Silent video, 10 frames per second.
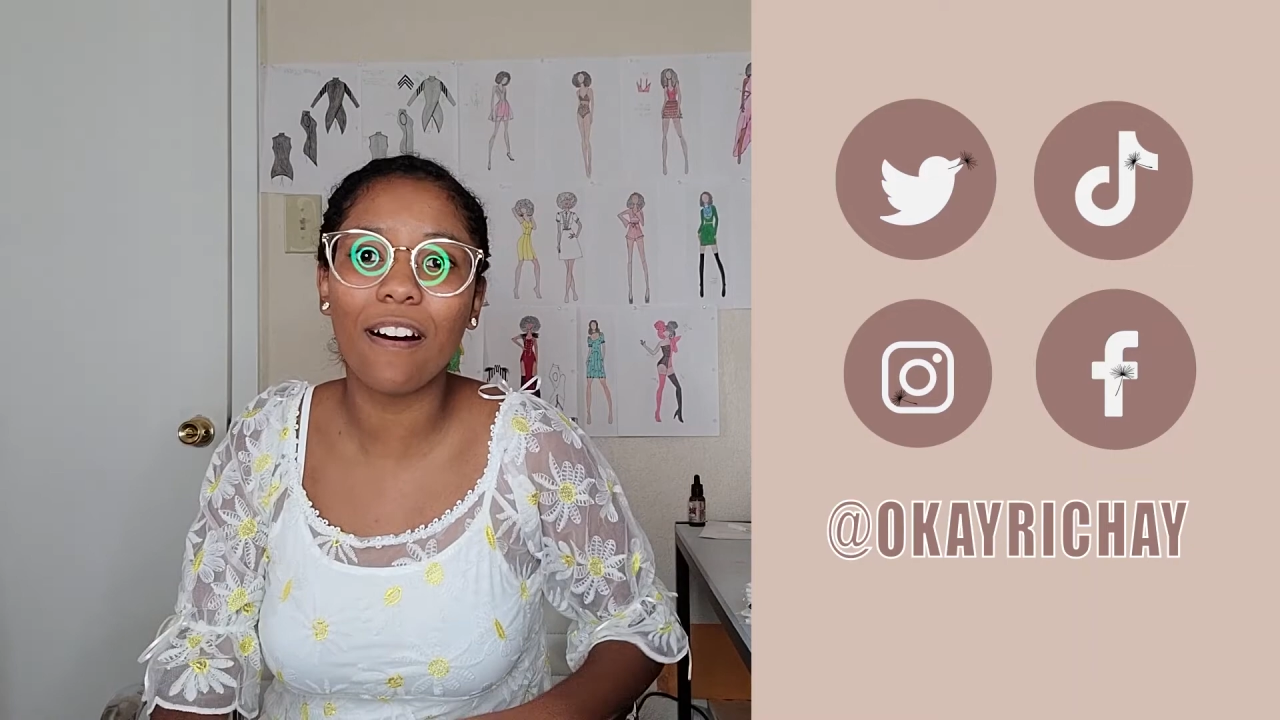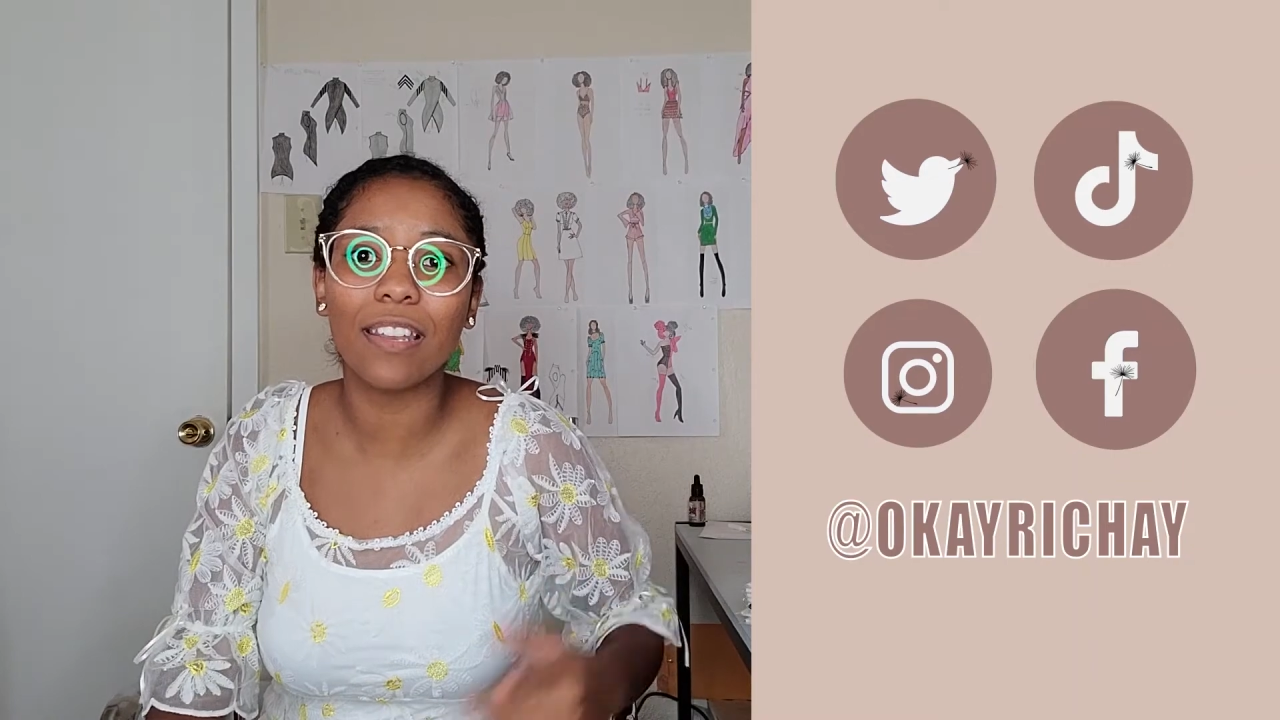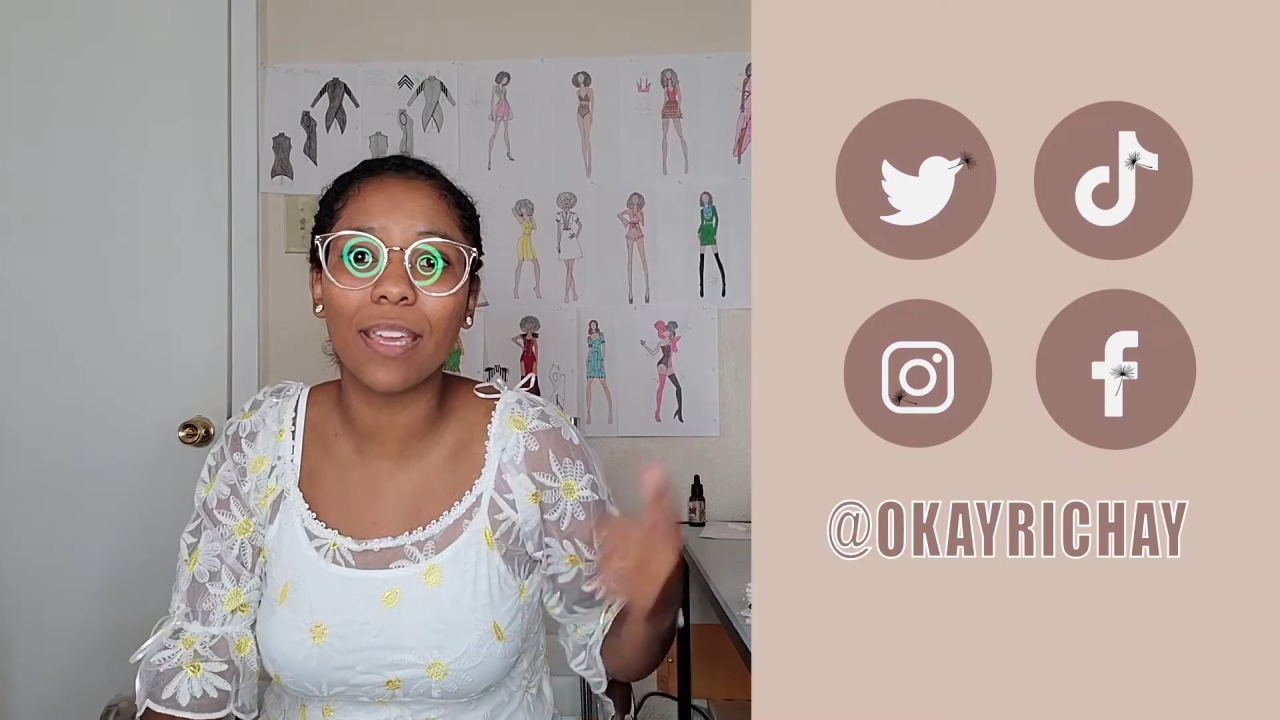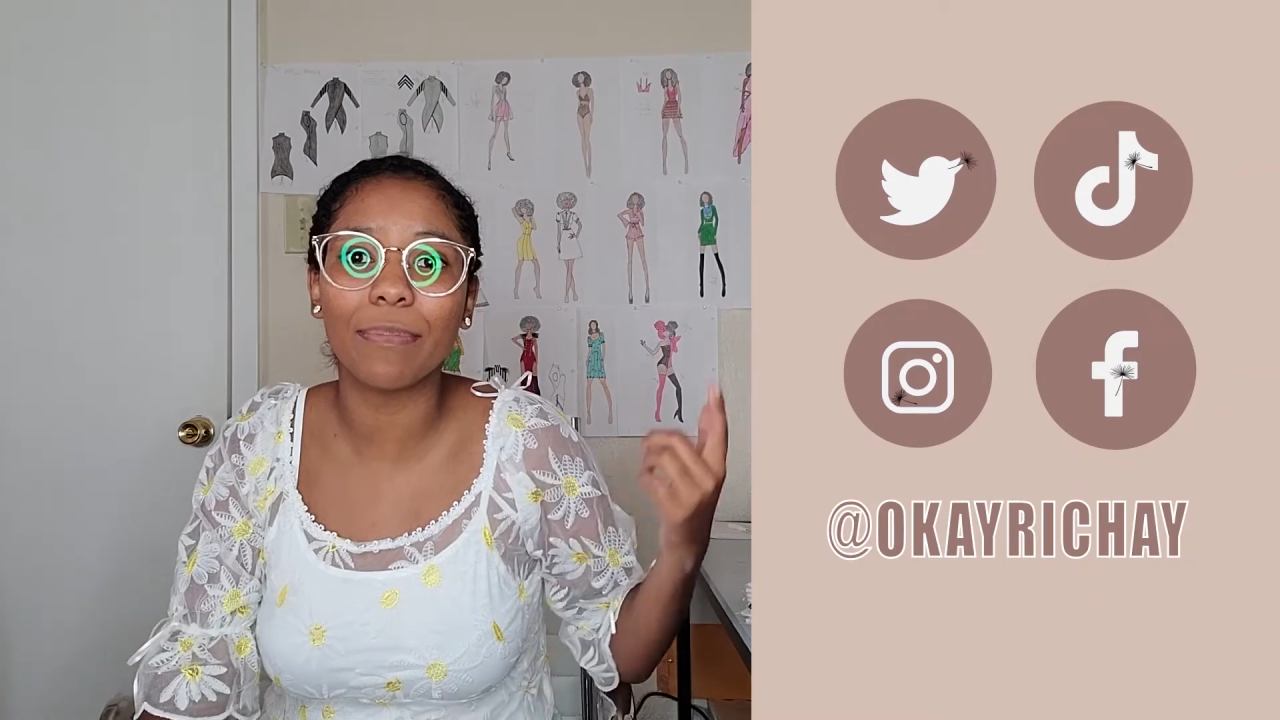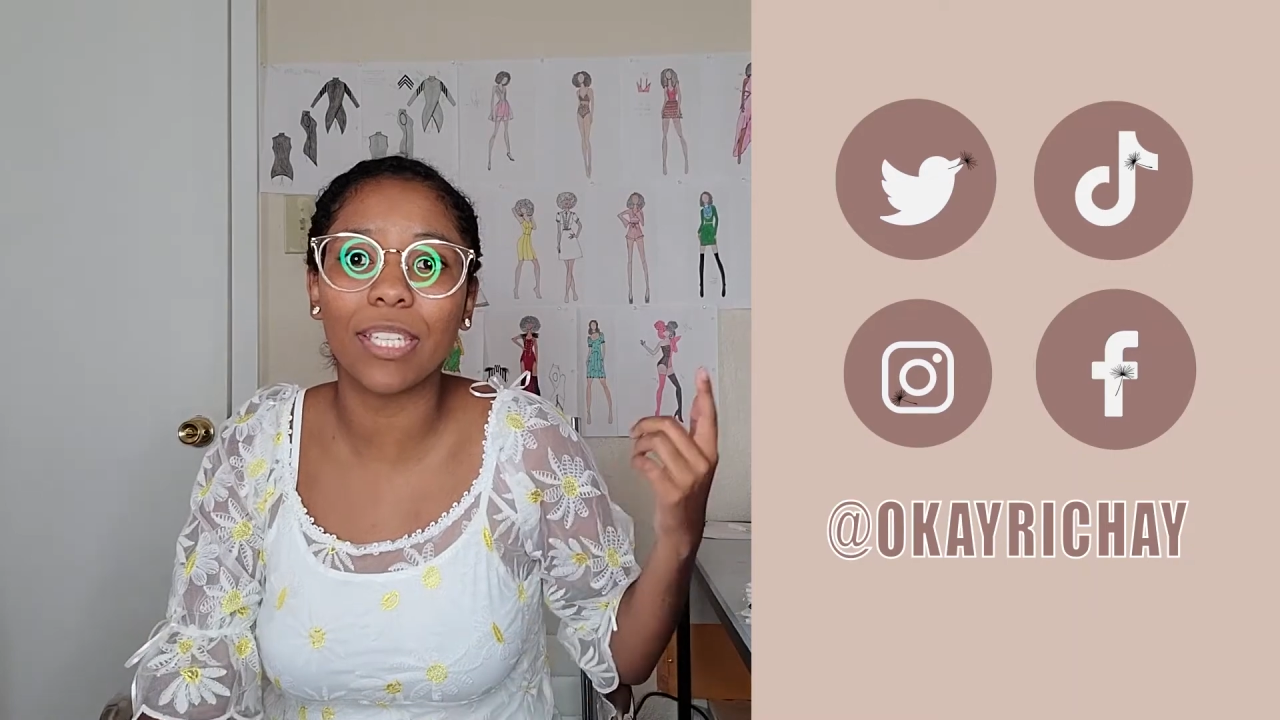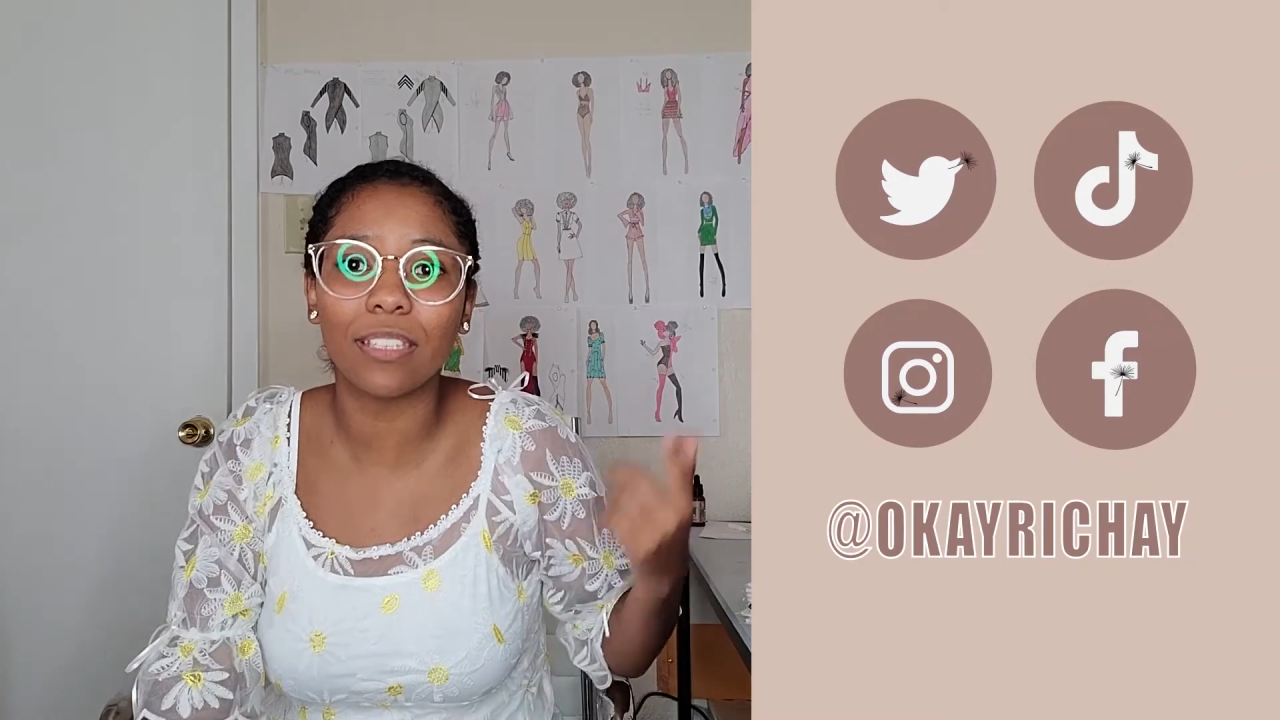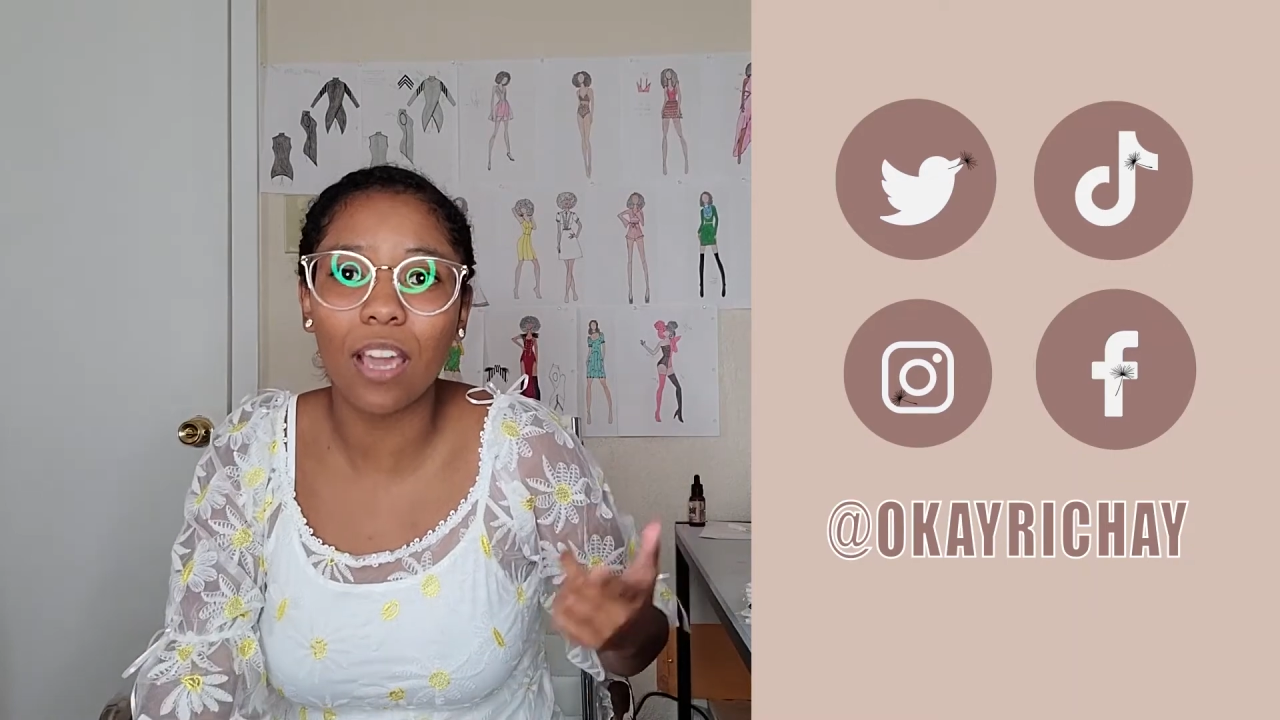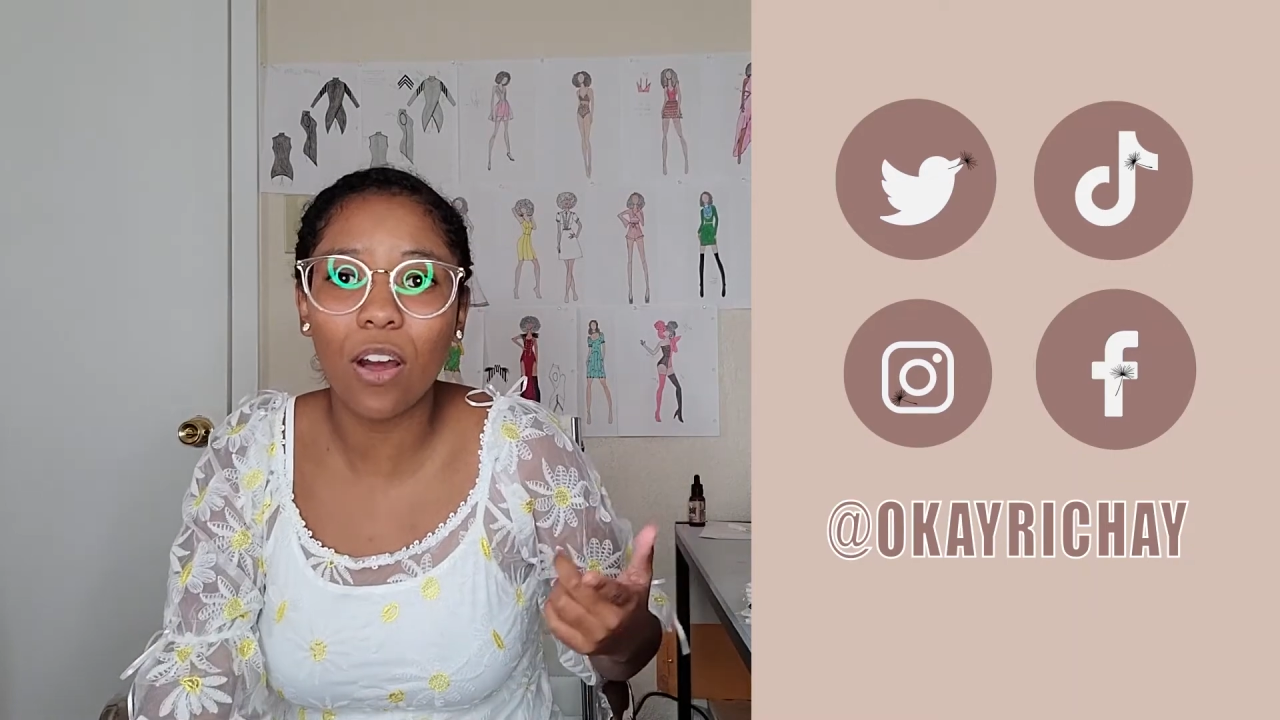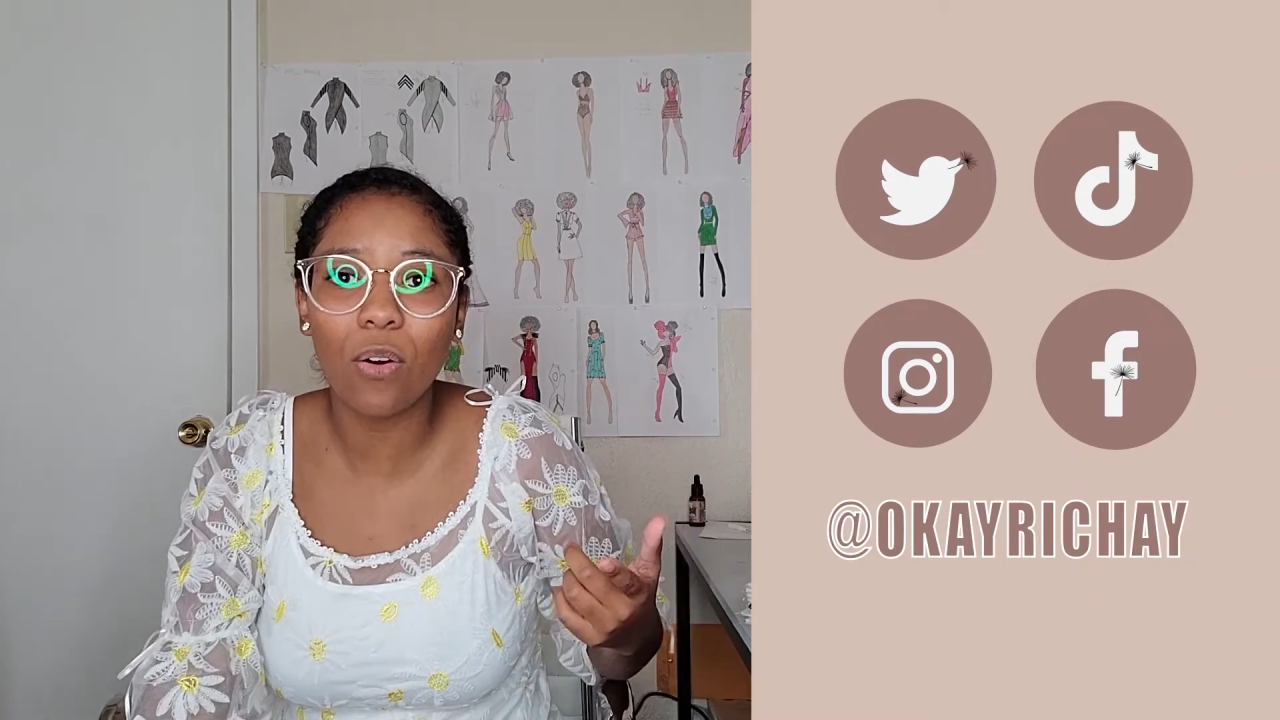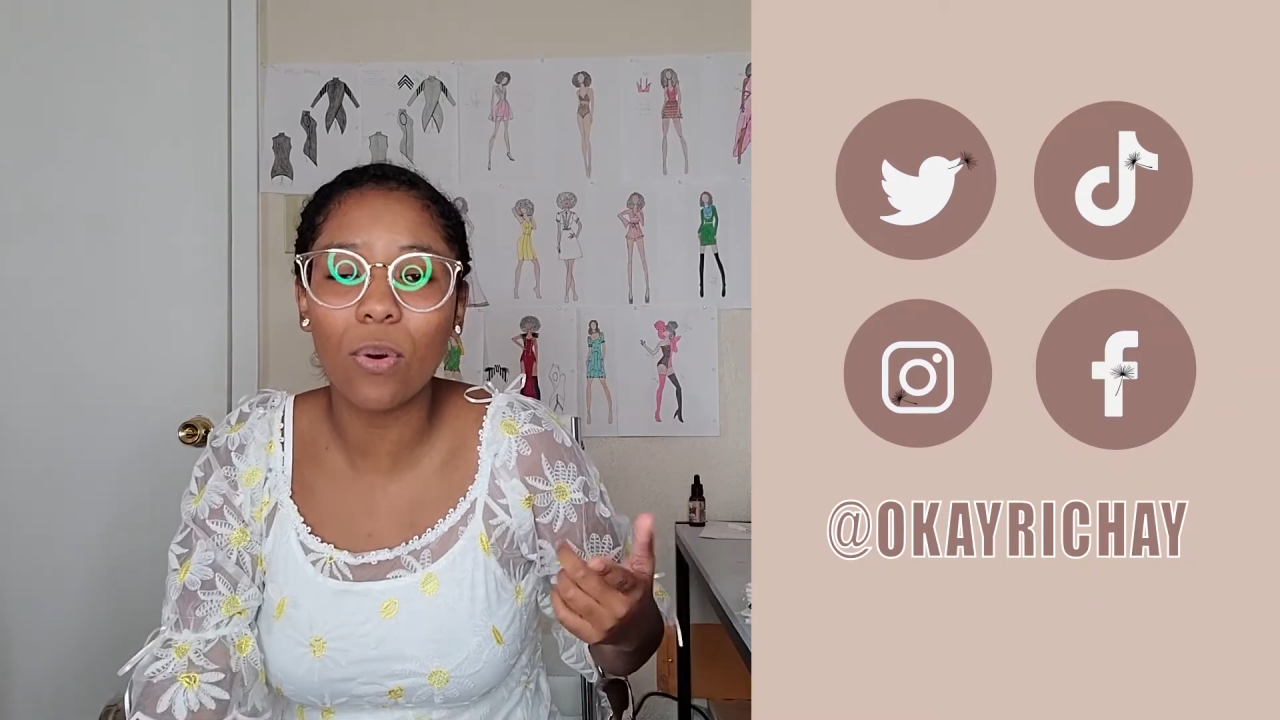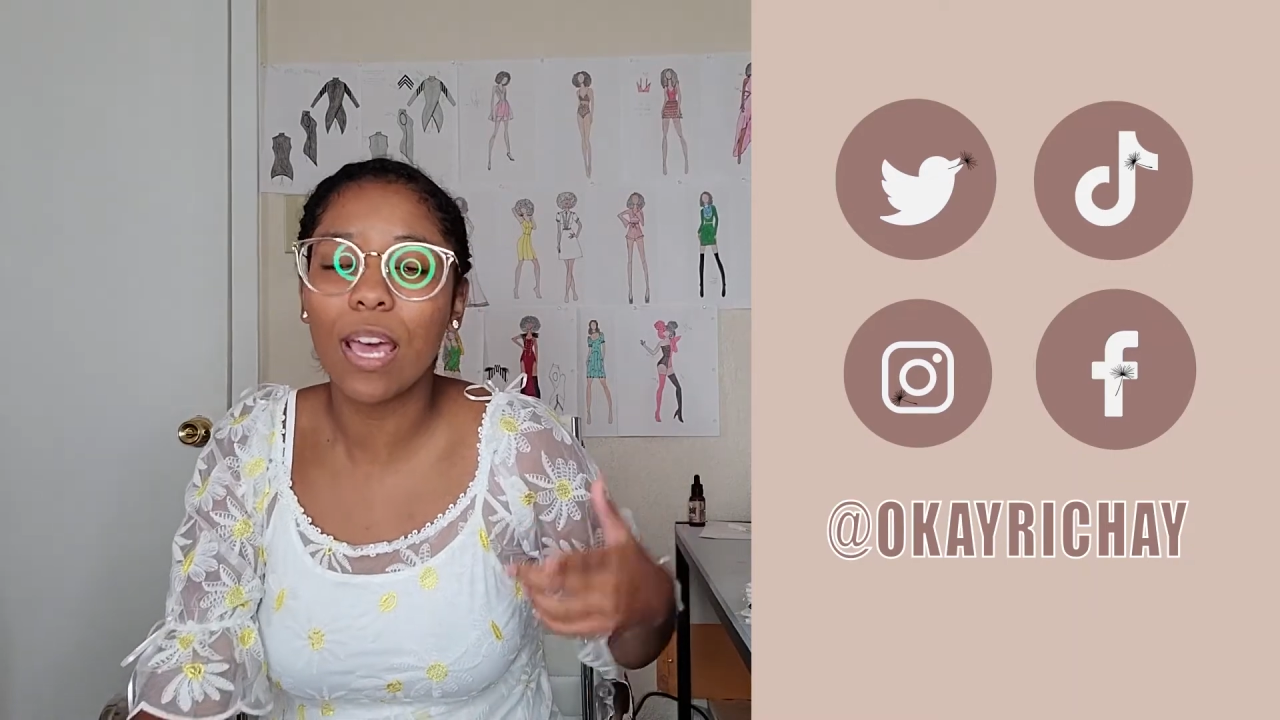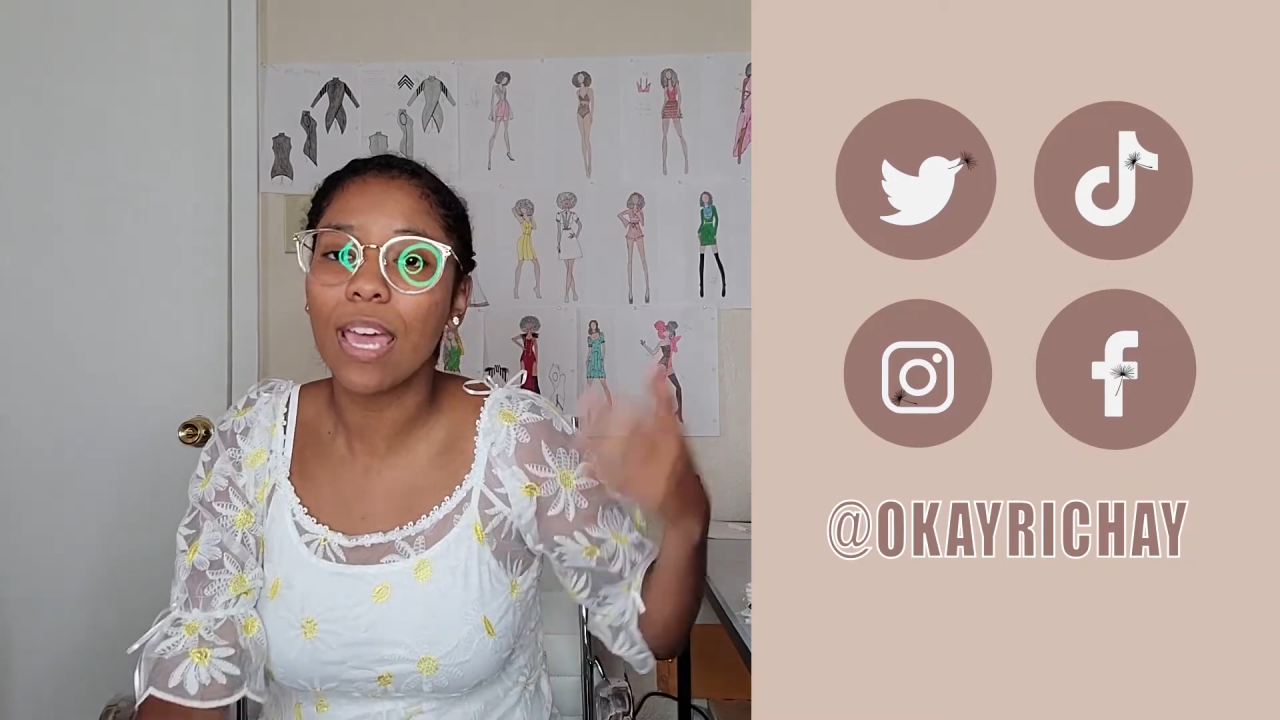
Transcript: let me know.